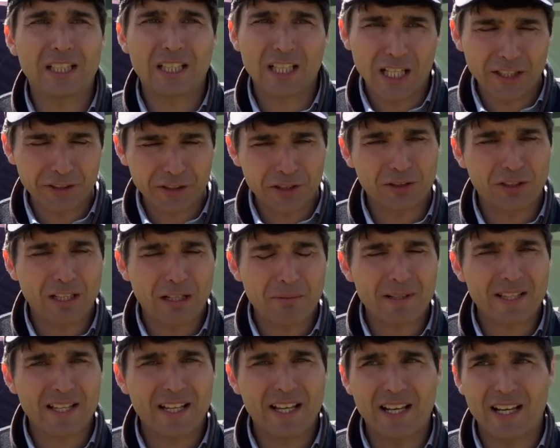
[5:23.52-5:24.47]
cut is going to
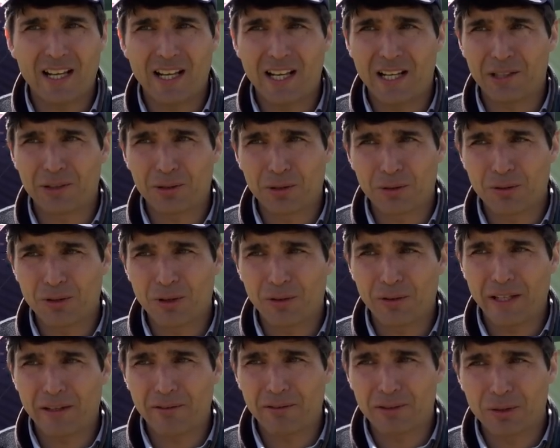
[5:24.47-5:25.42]
be there and you know
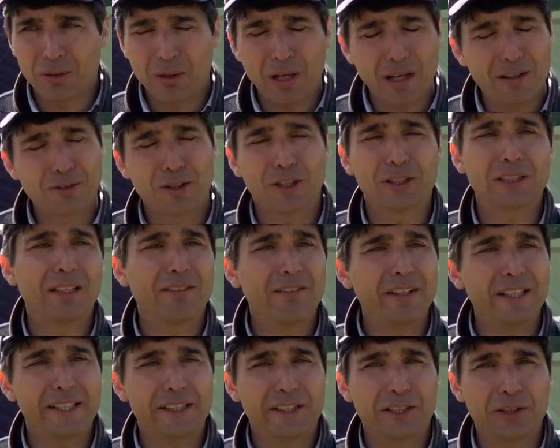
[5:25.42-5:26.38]
that you have got the
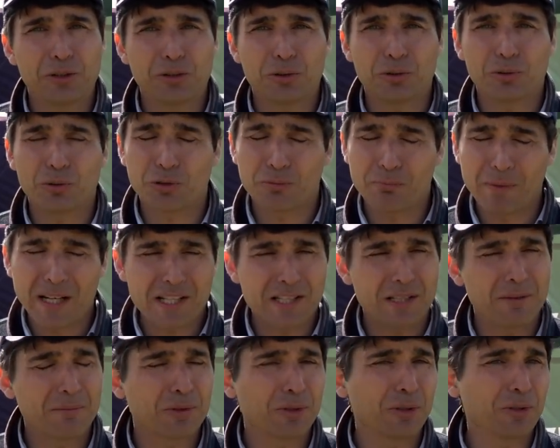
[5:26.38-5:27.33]
ability just to smash
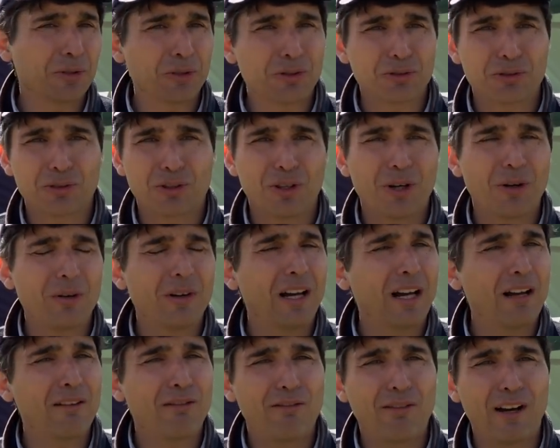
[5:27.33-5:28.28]
them. So just go and
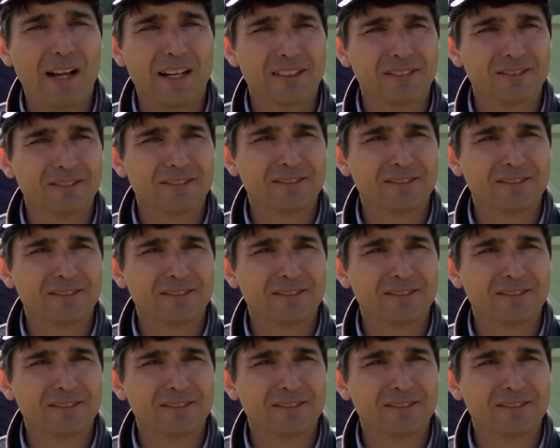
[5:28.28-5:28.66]
have fun.